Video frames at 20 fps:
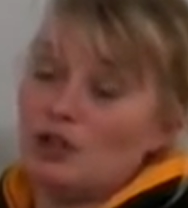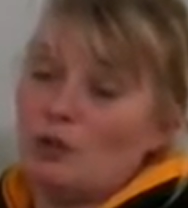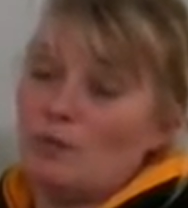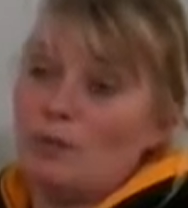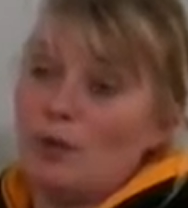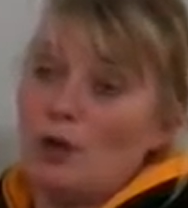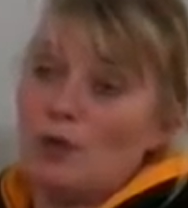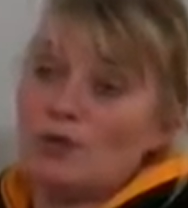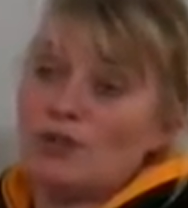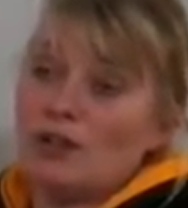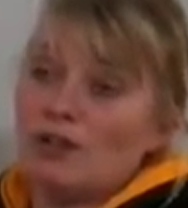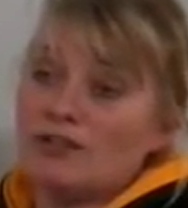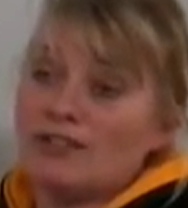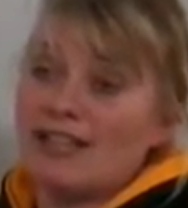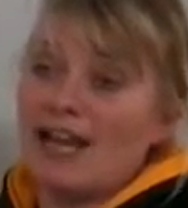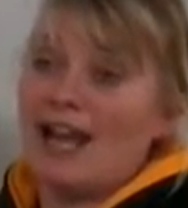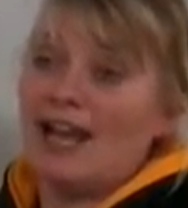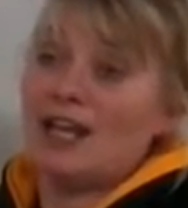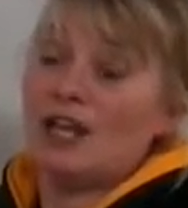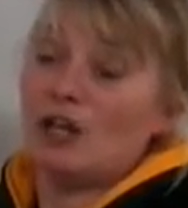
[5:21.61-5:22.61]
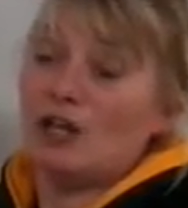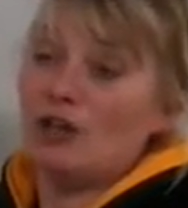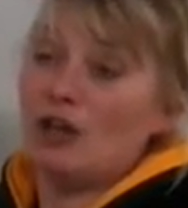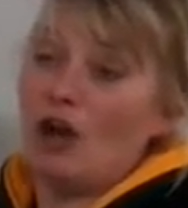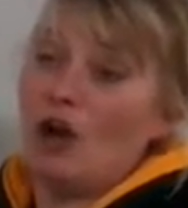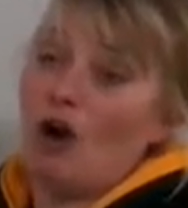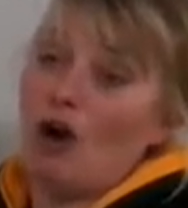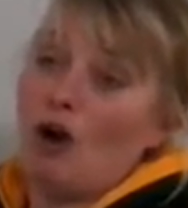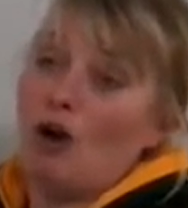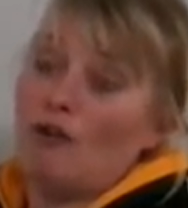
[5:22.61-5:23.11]
or boots are taken
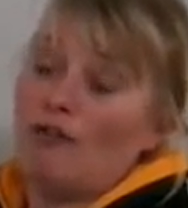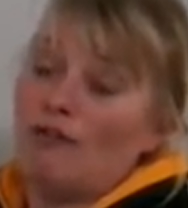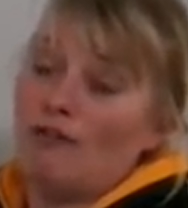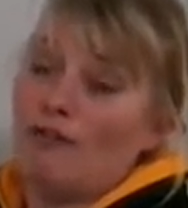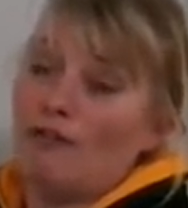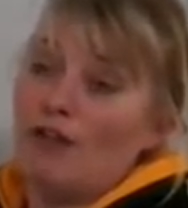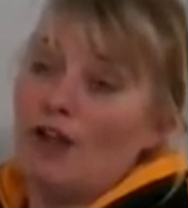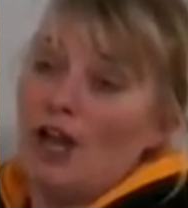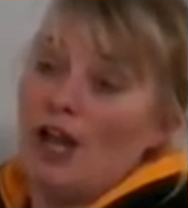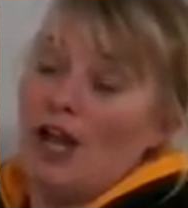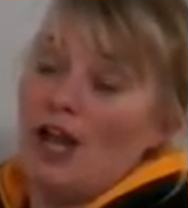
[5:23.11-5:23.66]
off